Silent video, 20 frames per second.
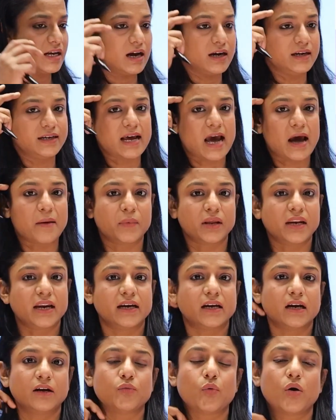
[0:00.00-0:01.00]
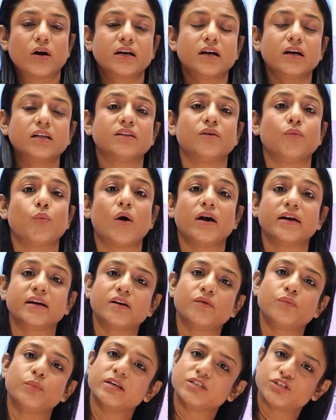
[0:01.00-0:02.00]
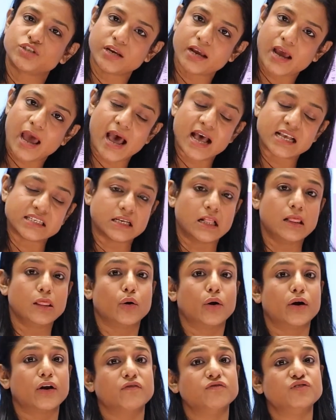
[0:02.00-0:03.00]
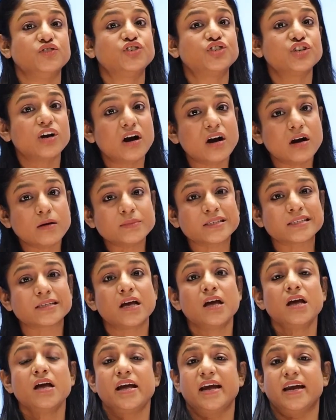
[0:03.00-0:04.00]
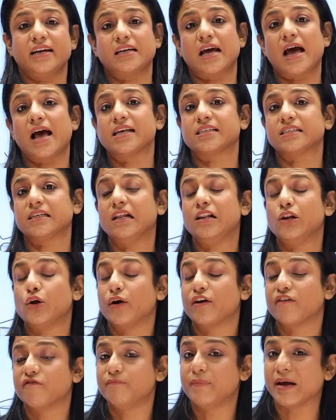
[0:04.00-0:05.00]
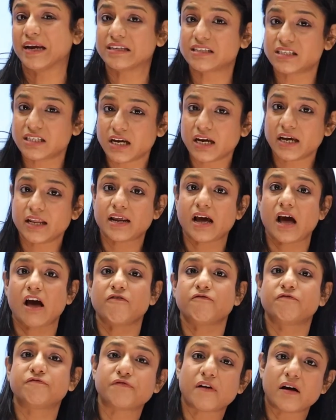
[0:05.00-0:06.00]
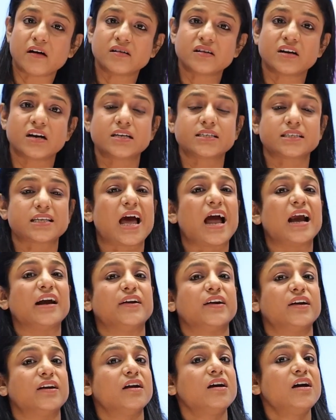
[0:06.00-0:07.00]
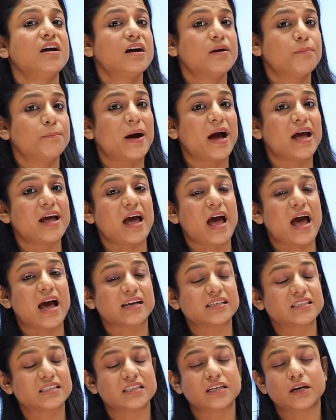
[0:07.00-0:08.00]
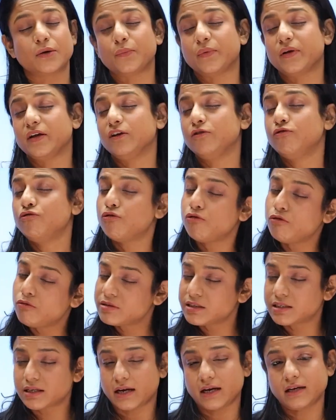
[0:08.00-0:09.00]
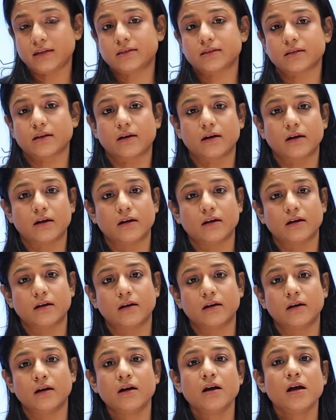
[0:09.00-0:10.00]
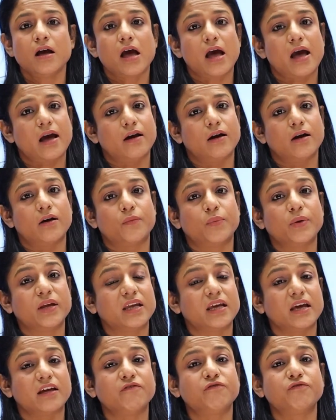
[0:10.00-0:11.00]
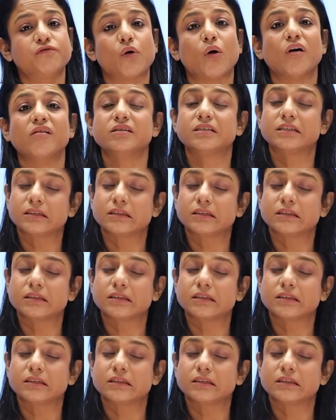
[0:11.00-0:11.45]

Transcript: Contaminated water, the water which has a lot of germs, it has a lot of bacteria, fungus, and by accident we use it, we can fall